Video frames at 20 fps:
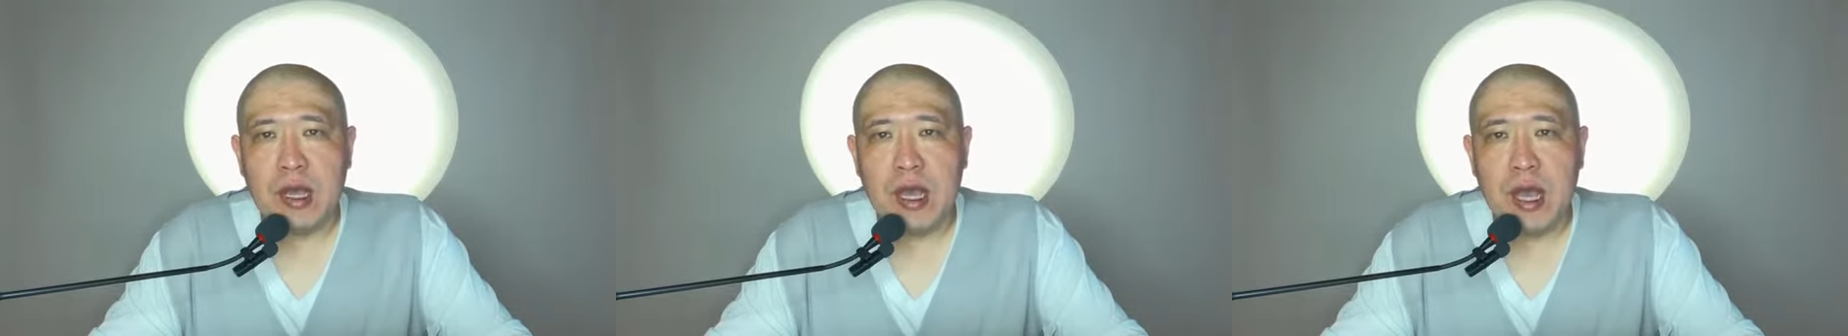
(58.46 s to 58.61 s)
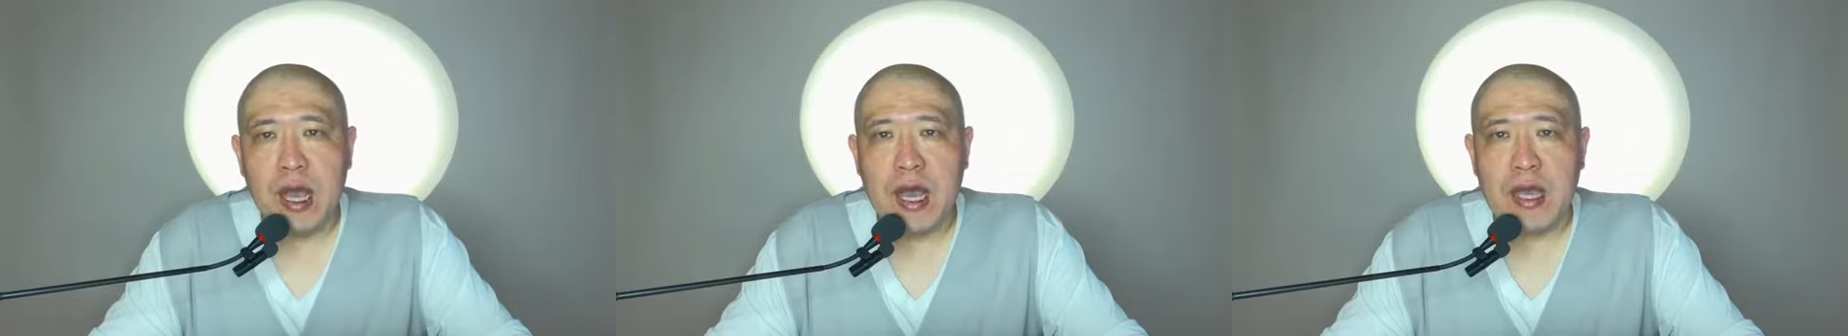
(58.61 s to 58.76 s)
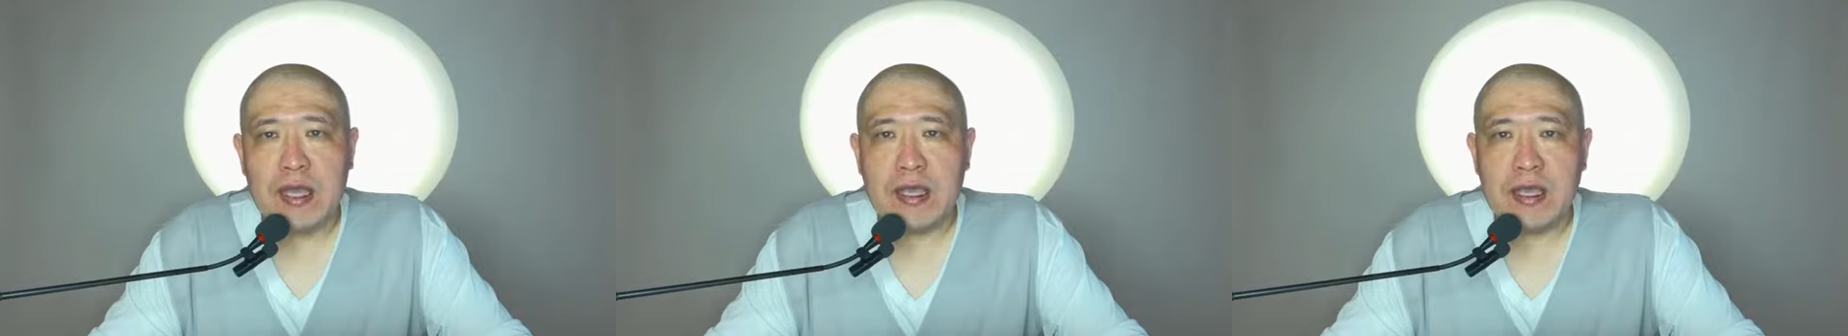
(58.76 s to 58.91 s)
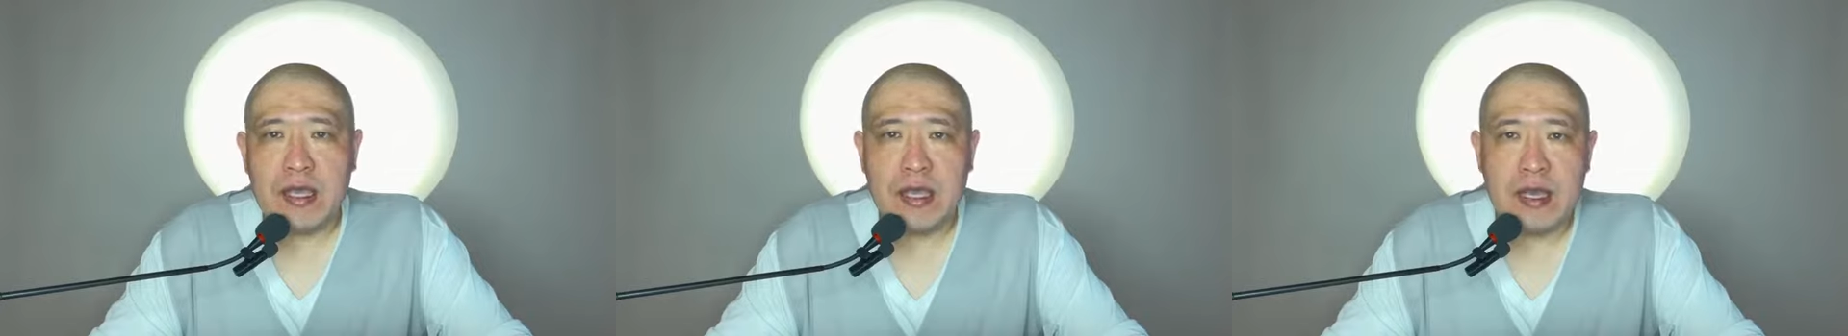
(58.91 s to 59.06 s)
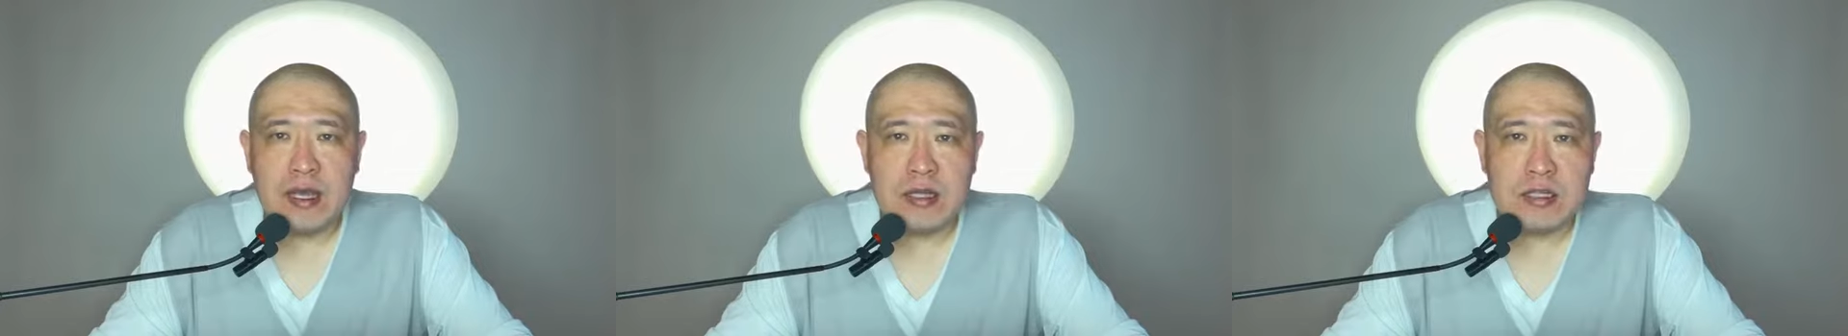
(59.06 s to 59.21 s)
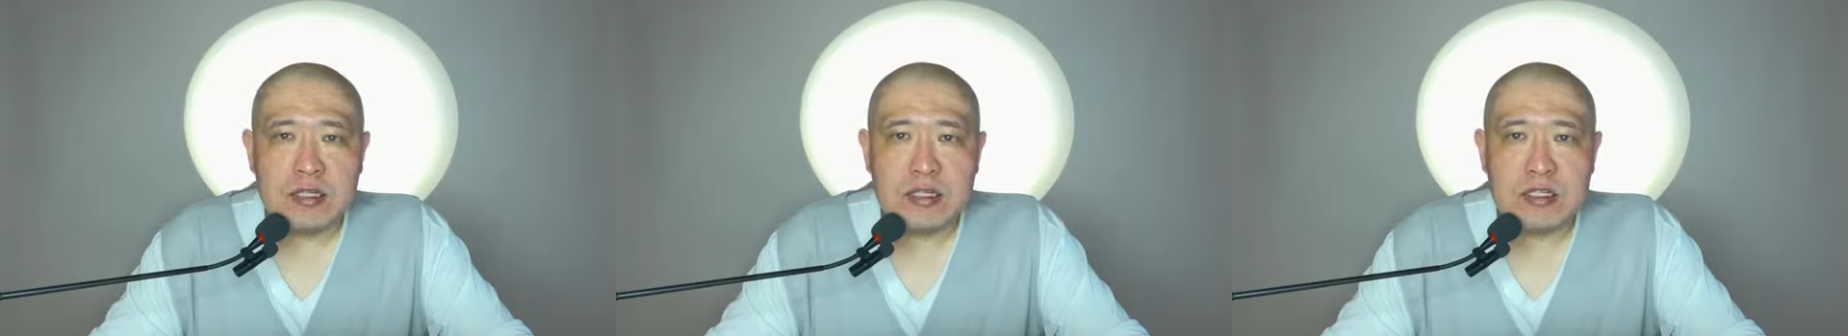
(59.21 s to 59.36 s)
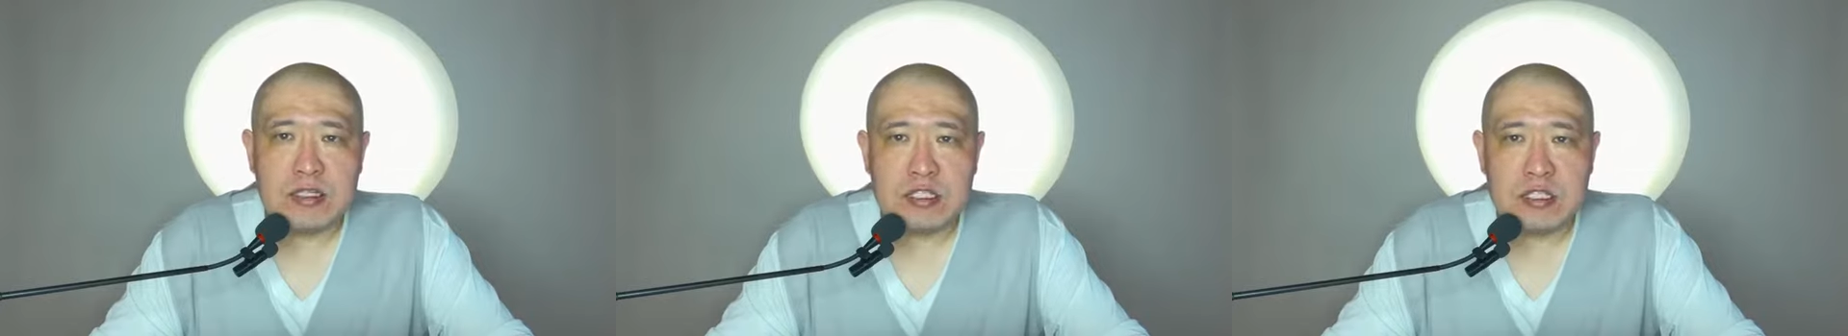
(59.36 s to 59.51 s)
I can't
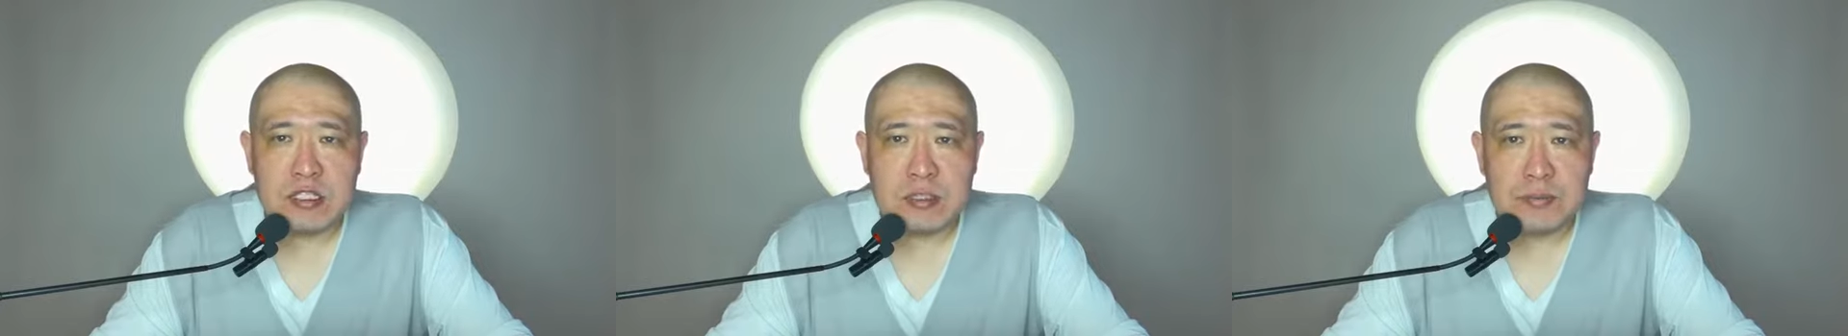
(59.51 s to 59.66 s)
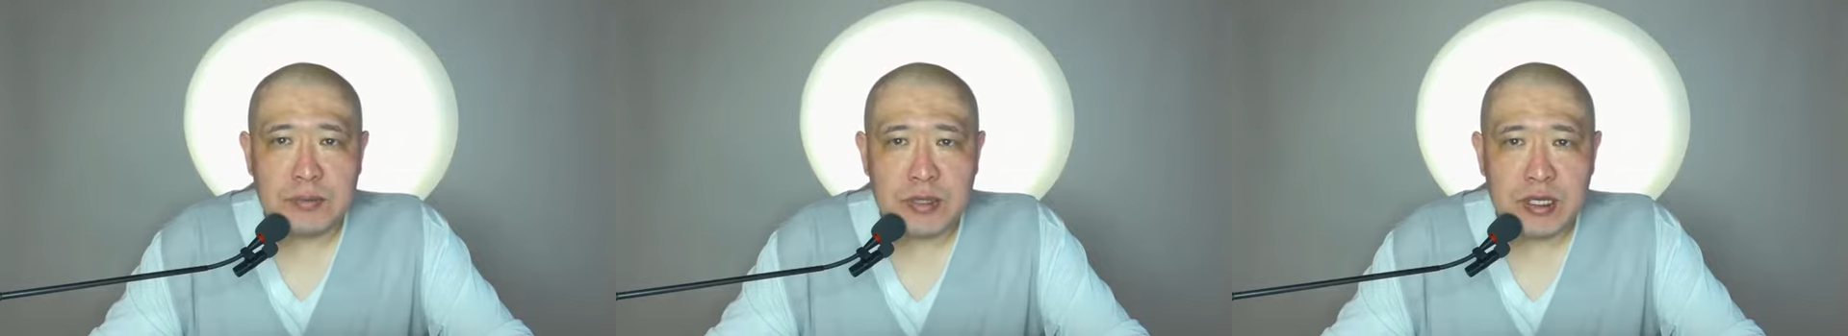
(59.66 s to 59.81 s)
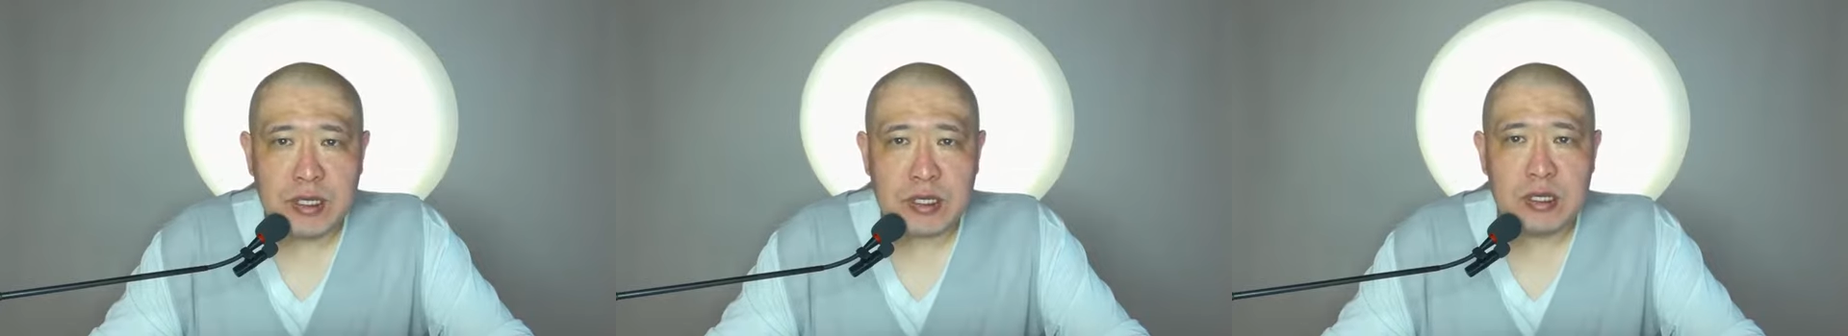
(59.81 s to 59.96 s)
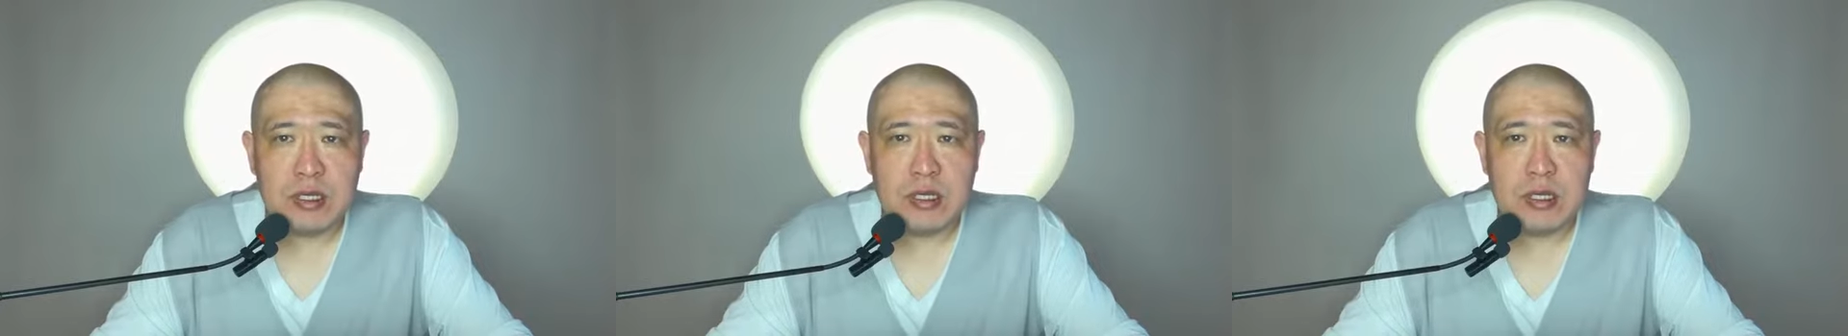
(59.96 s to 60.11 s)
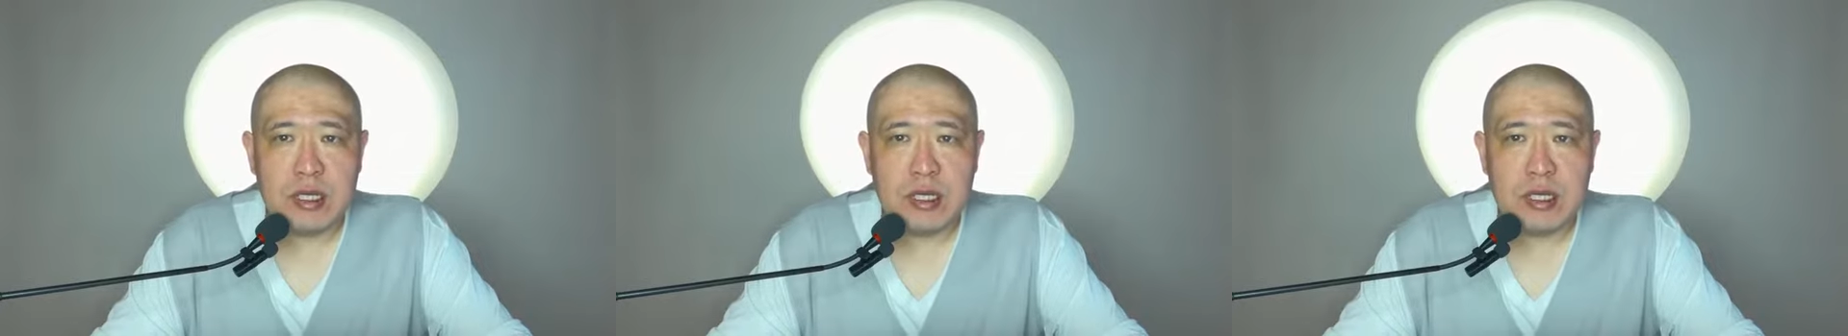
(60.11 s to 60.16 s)
speak